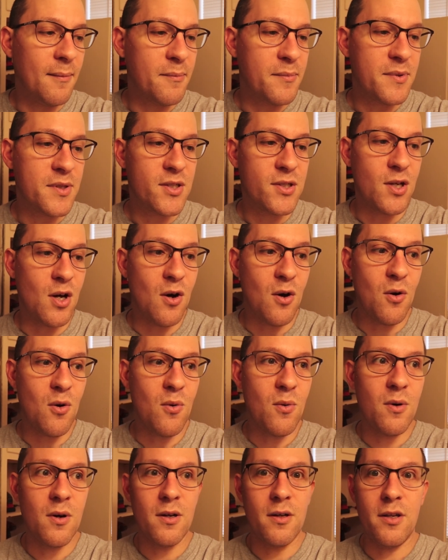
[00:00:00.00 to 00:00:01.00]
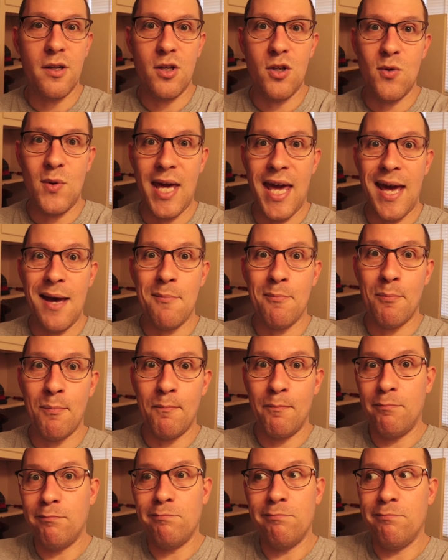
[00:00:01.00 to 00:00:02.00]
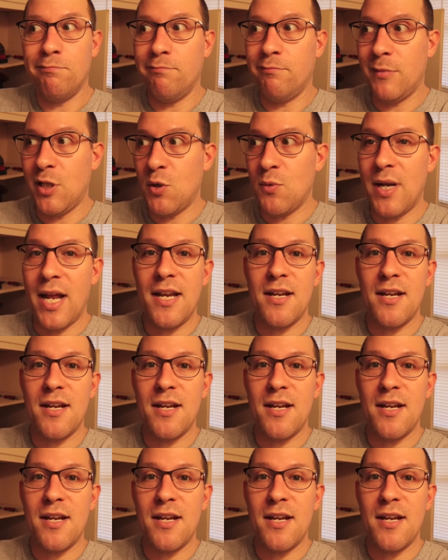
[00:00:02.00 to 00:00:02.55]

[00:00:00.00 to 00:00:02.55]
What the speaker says: So you would